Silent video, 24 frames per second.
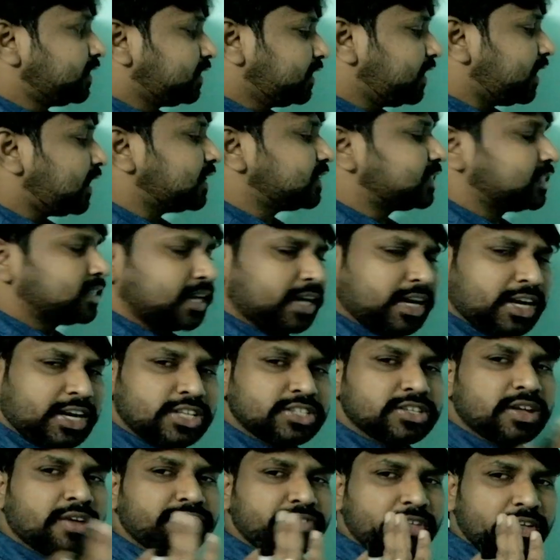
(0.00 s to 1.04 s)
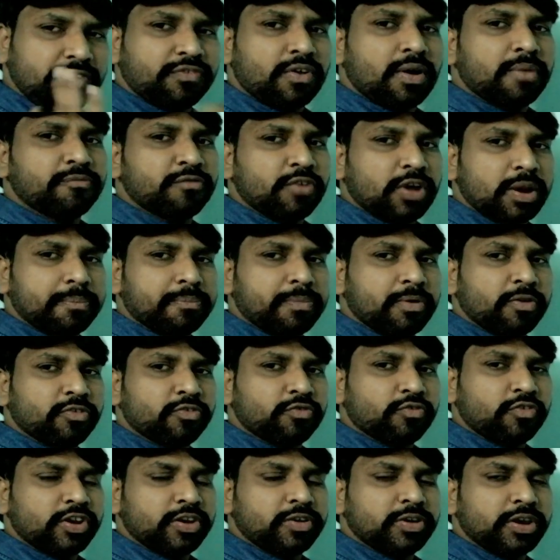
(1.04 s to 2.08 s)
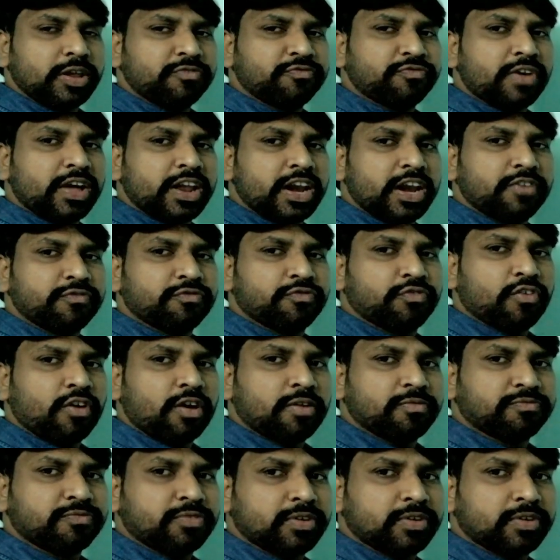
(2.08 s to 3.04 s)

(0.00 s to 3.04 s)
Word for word: Yes, it is of the form one power infinite form,